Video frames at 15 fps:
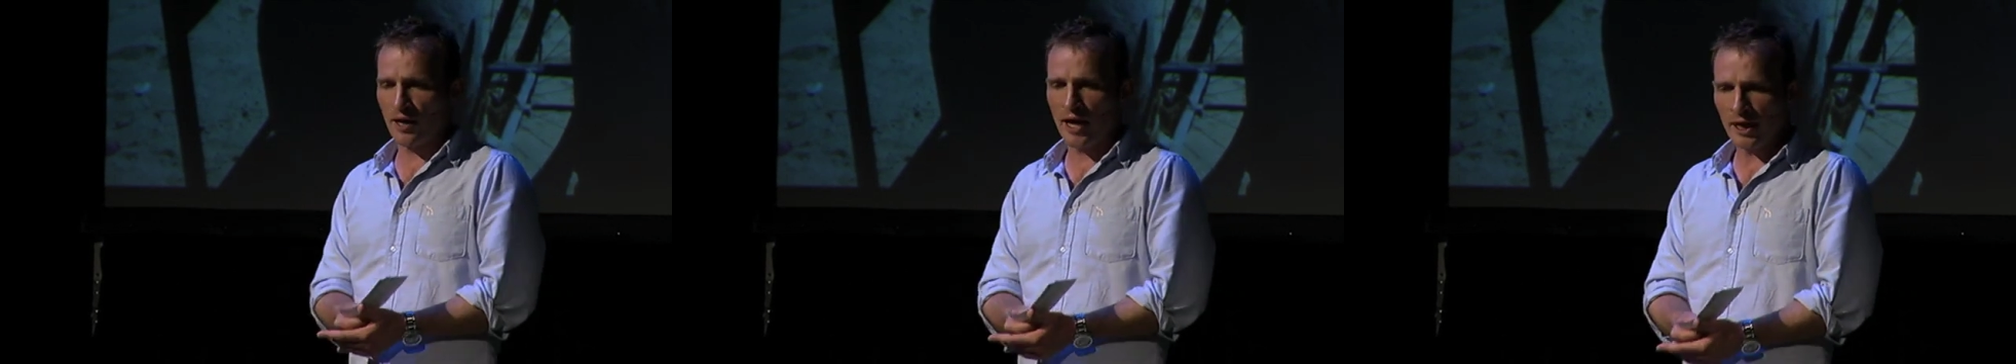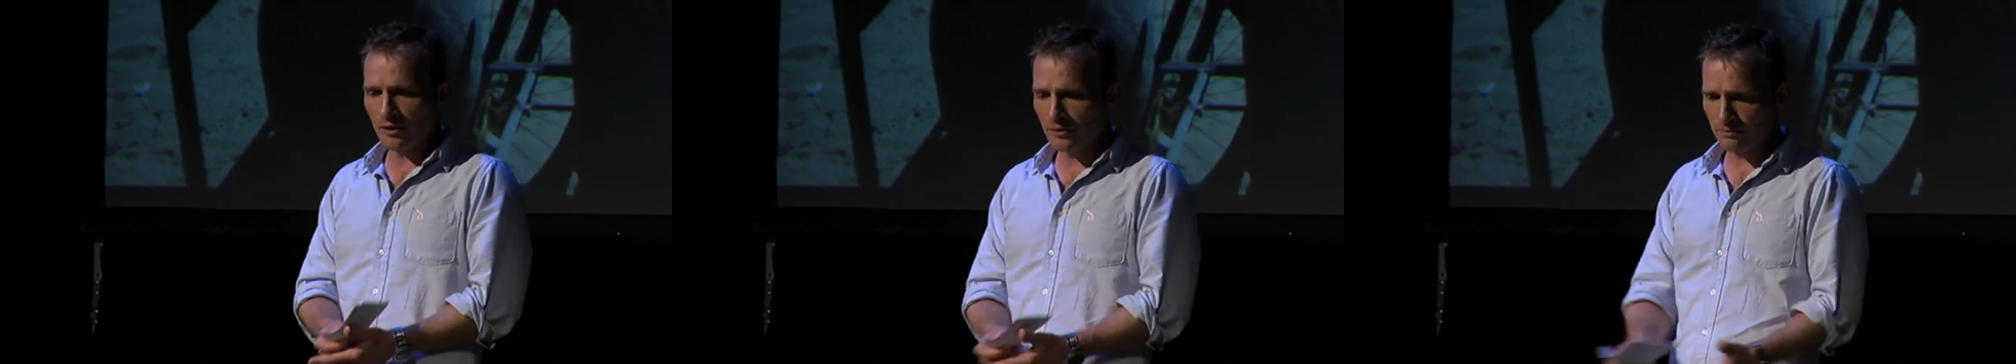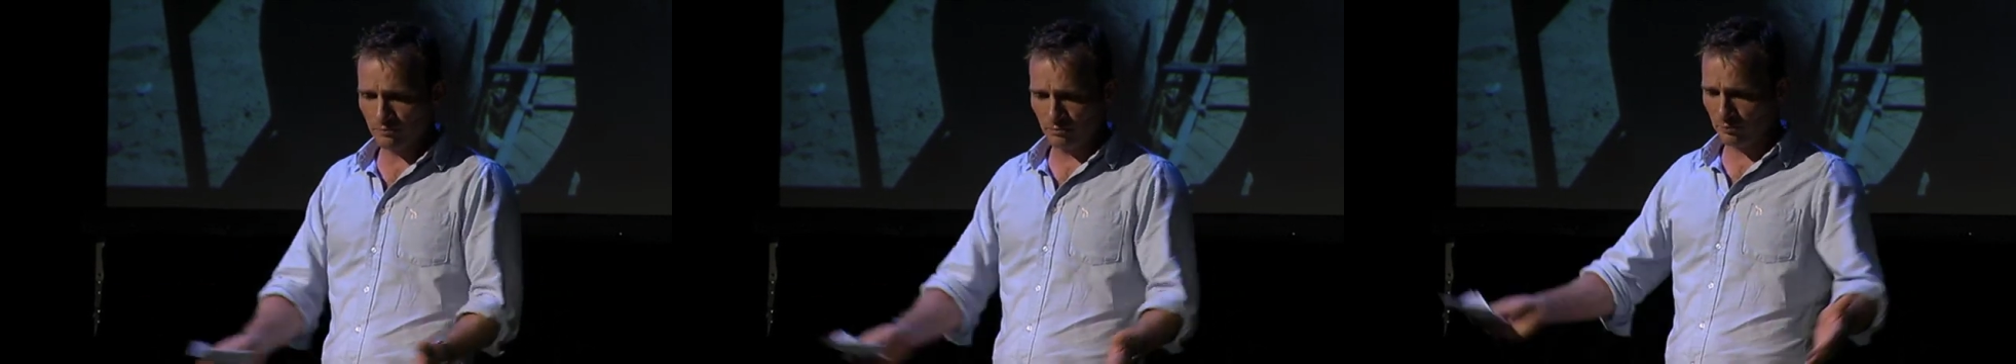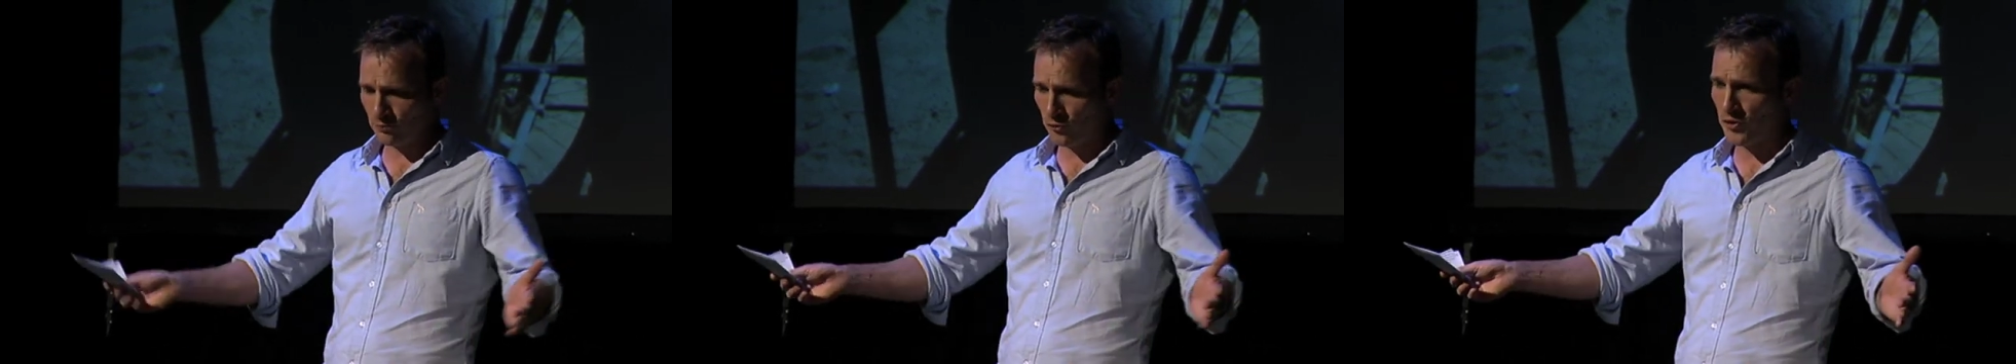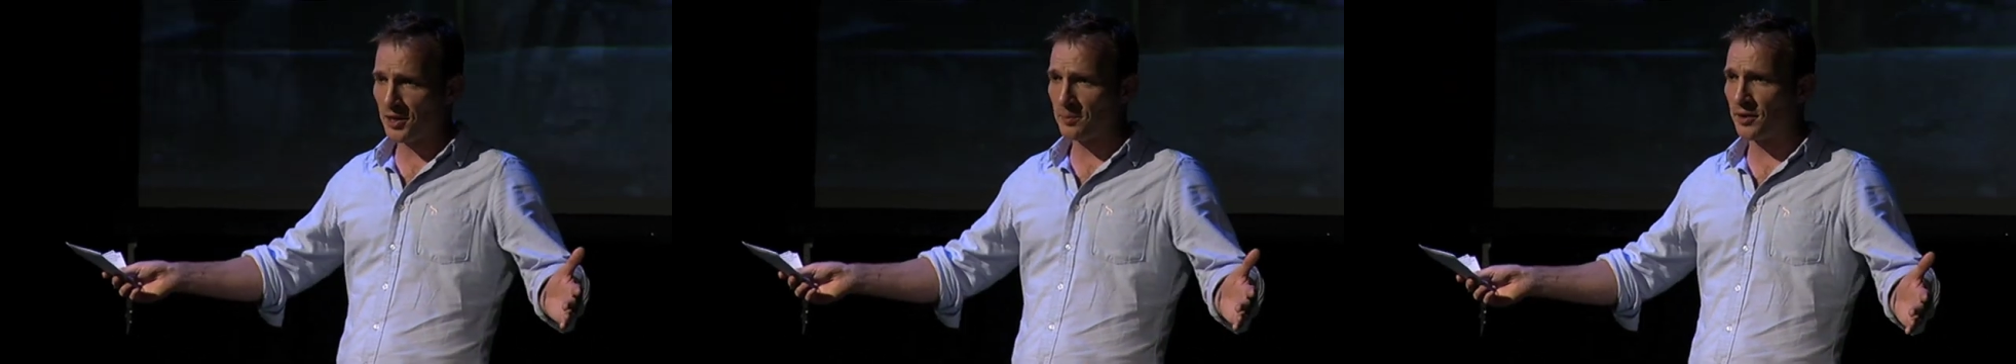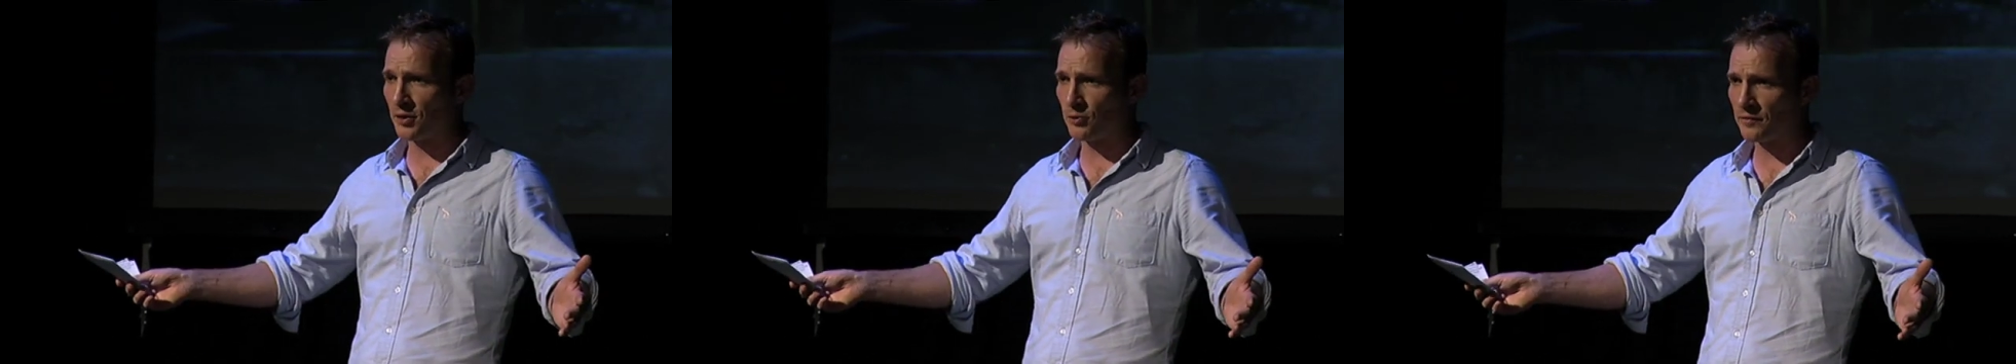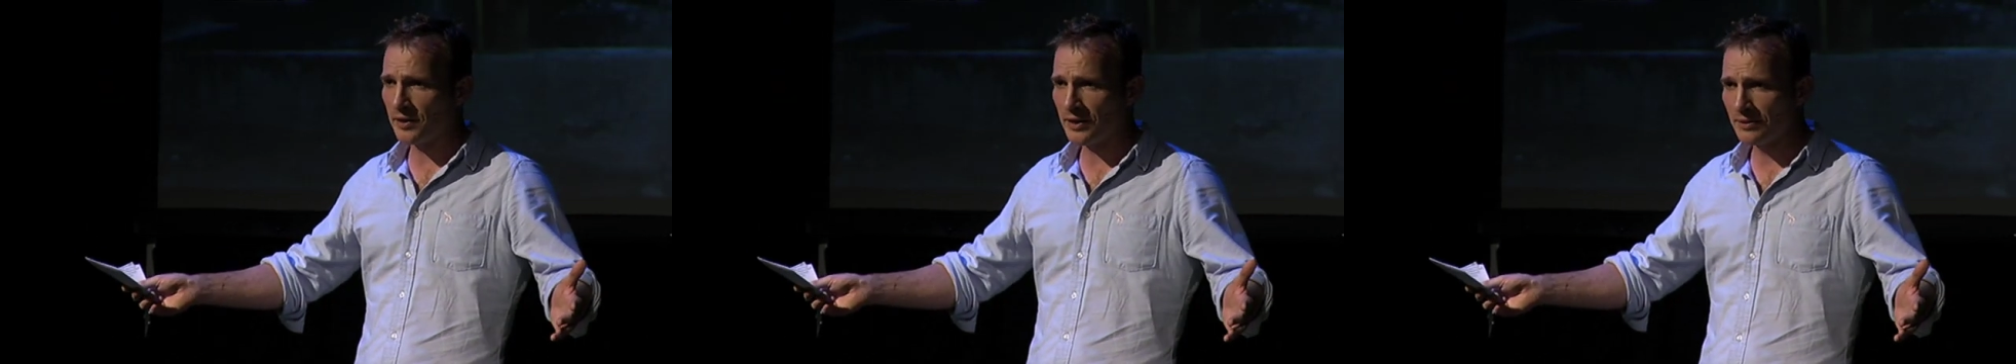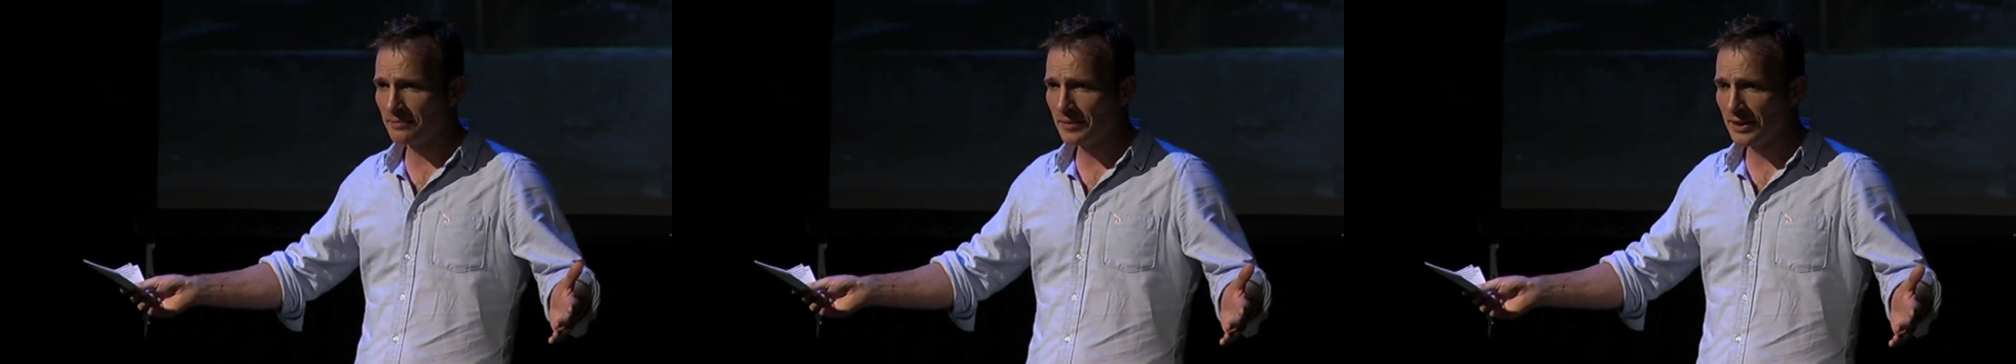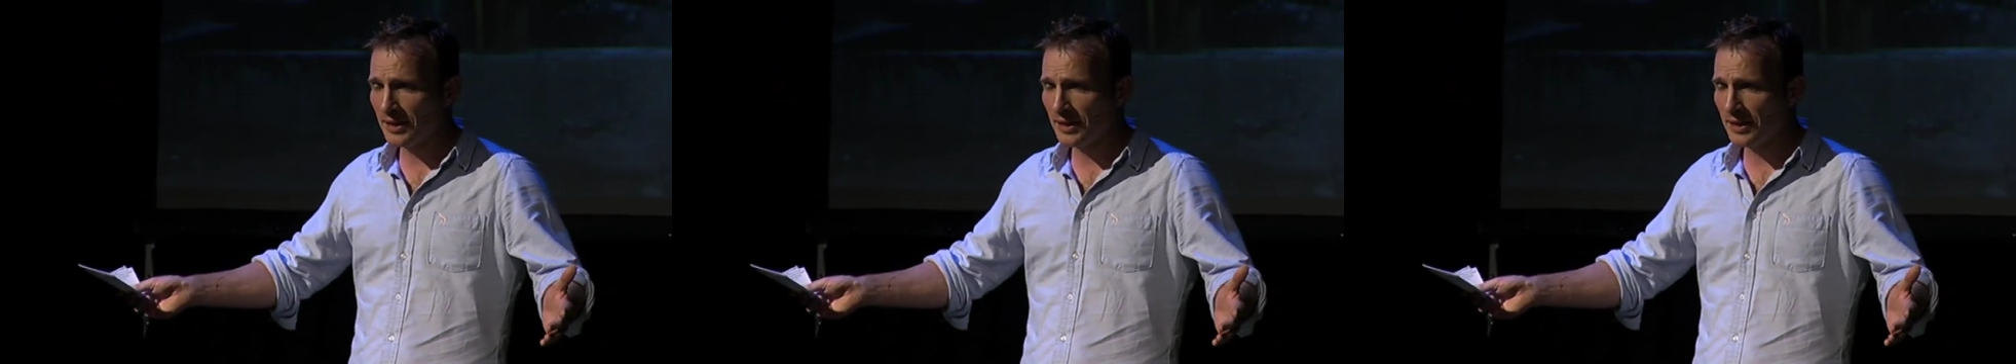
Nile, pretty big river.